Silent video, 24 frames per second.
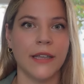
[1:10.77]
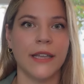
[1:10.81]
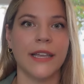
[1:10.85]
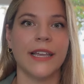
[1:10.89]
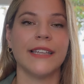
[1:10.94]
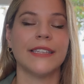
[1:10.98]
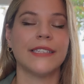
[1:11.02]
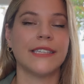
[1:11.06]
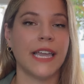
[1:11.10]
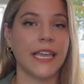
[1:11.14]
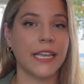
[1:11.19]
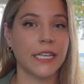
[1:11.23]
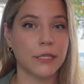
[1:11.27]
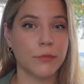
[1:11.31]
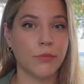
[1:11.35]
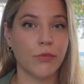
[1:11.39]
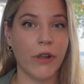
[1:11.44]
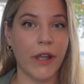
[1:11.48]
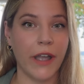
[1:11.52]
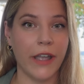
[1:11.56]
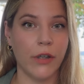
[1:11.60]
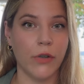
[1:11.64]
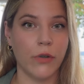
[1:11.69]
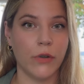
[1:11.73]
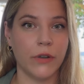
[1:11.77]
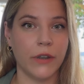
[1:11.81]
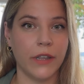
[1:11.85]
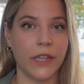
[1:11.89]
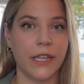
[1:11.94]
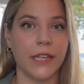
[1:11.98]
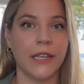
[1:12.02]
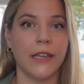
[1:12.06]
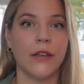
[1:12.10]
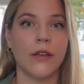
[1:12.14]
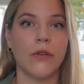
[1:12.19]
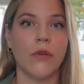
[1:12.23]
It takes
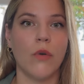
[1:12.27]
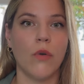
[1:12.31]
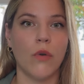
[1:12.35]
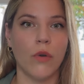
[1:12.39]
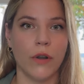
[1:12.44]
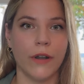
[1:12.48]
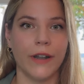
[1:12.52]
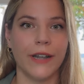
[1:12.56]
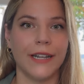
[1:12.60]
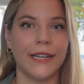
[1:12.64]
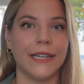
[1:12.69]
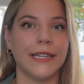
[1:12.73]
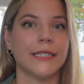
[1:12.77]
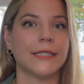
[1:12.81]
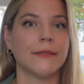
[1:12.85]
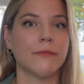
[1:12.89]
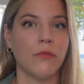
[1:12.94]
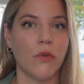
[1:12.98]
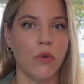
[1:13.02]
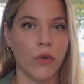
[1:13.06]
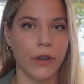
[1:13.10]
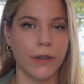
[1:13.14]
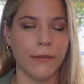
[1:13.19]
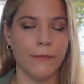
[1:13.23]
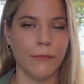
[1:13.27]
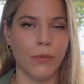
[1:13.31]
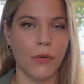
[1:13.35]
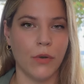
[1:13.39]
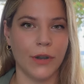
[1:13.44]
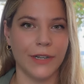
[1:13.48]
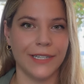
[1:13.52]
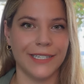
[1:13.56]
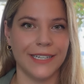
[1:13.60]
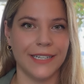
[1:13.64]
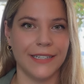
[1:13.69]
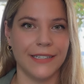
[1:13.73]
priority or it is more
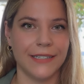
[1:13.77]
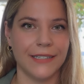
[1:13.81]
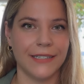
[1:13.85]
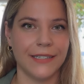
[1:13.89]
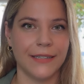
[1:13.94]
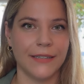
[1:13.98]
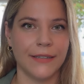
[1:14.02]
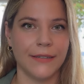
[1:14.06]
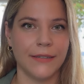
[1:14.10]
important.